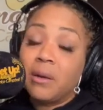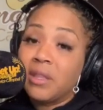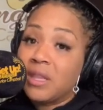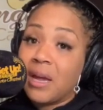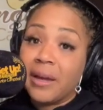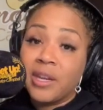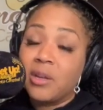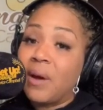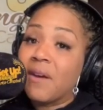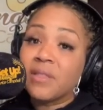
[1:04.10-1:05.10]
only thing I can
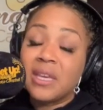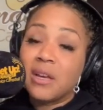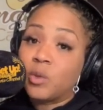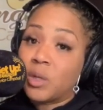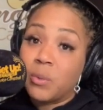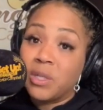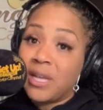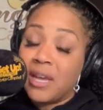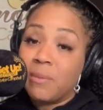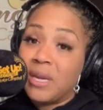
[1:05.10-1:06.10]
do. Everything else would
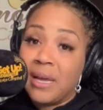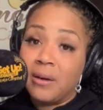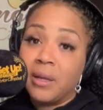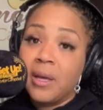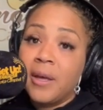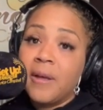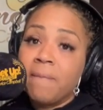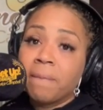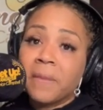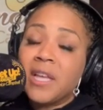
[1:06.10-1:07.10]
take me down.
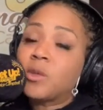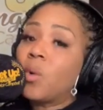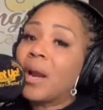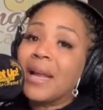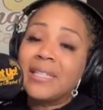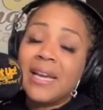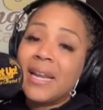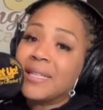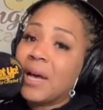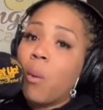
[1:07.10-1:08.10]
It's what I did
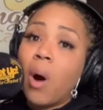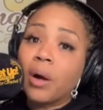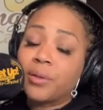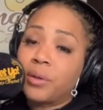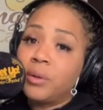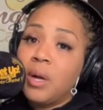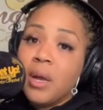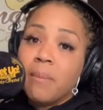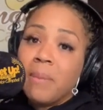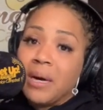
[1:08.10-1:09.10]
as I walked through
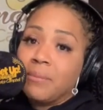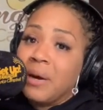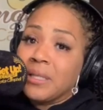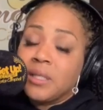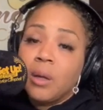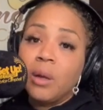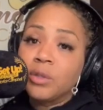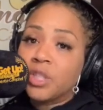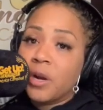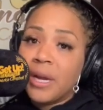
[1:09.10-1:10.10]
my, my solo
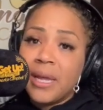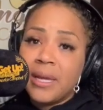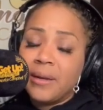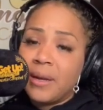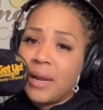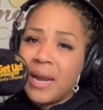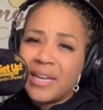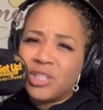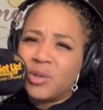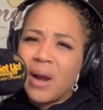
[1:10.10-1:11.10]
journey and
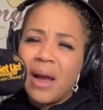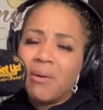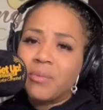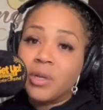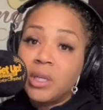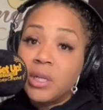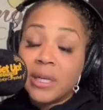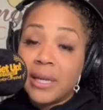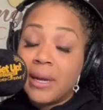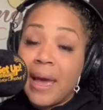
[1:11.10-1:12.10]
not sure how it would
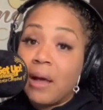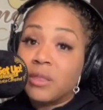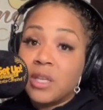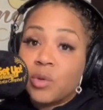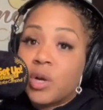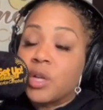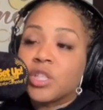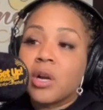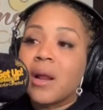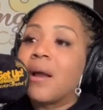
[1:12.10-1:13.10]
look and how things were going to
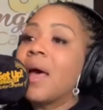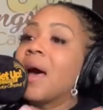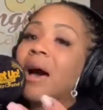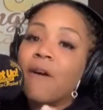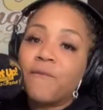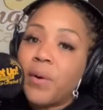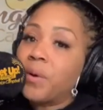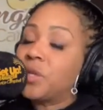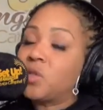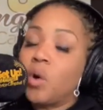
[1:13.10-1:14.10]
turn out. I
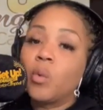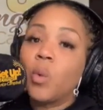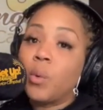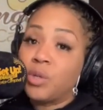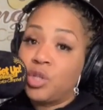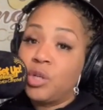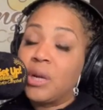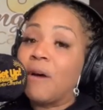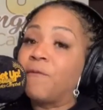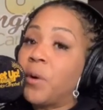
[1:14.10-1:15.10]
focused on what was good.
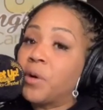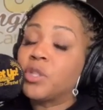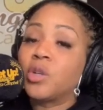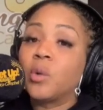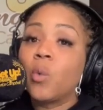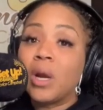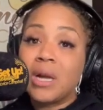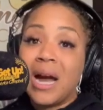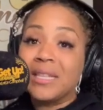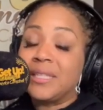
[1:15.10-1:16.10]
I focused on what
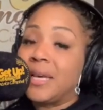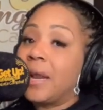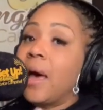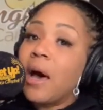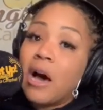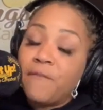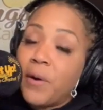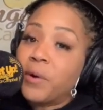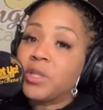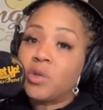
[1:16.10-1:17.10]
God said. I
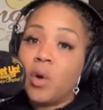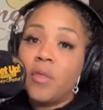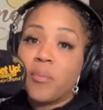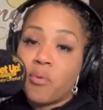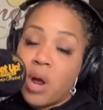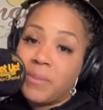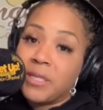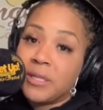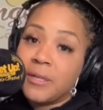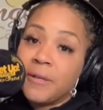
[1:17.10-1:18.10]
focused on the promise.